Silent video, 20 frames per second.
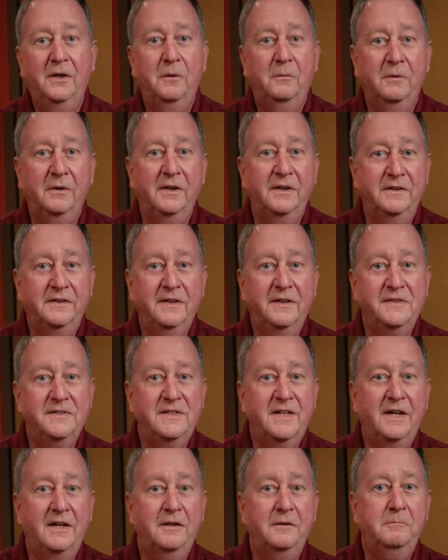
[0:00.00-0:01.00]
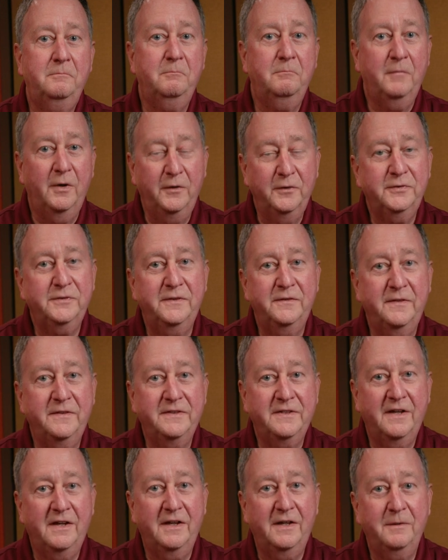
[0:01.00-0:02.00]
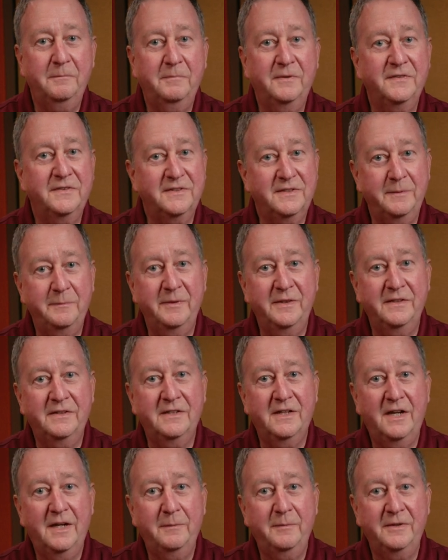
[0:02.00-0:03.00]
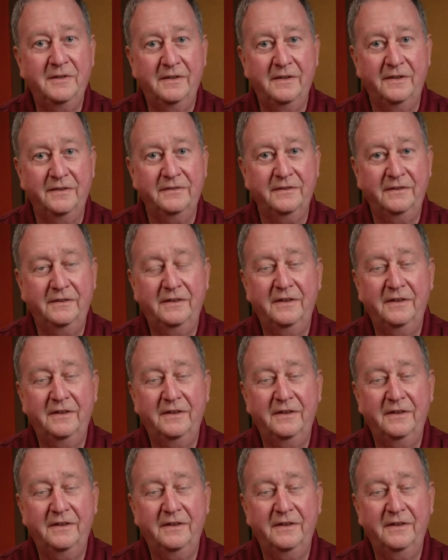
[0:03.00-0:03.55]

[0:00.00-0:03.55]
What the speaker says: Well, it does that most of the time, but some of the time it doesn't.